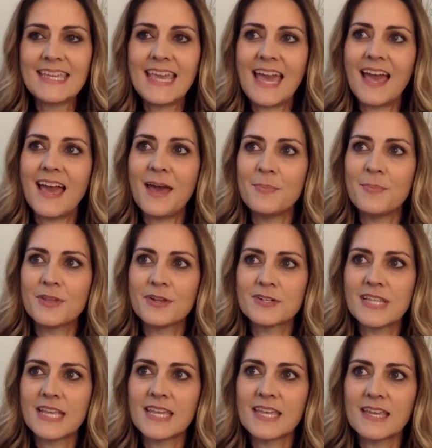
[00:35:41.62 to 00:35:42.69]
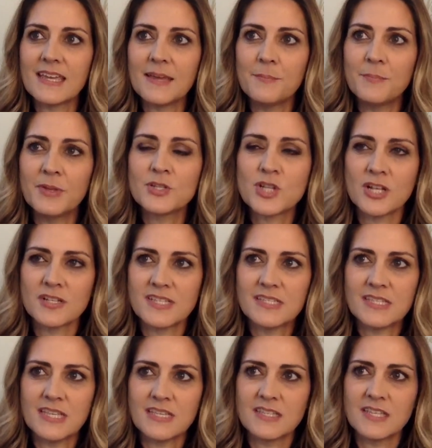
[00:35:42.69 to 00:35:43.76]
Yeah, there's like Bill
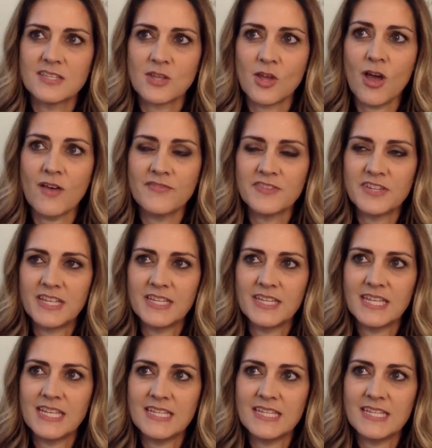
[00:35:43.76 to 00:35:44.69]
Johnson says this often.